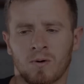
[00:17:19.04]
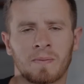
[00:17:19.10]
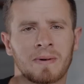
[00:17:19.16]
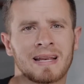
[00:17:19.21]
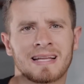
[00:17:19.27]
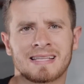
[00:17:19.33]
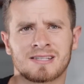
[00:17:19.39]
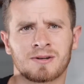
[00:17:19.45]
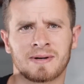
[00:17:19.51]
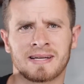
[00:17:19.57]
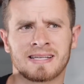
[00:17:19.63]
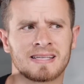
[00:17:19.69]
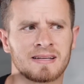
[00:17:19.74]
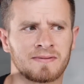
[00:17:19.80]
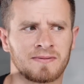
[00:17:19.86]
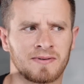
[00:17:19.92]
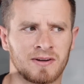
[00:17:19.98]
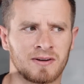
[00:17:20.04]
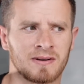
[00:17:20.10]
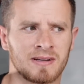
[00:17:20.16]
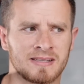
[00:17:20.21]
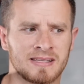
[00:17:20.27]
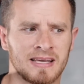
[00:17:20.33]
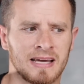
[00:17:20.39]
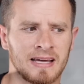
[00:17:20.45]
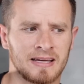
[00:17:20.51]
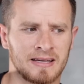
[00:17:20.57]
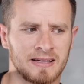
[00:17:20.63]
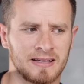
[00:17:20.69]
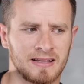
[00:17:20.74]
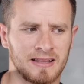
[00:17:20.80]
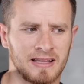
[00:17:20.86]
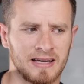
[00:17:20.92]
what made it so easy for you to say,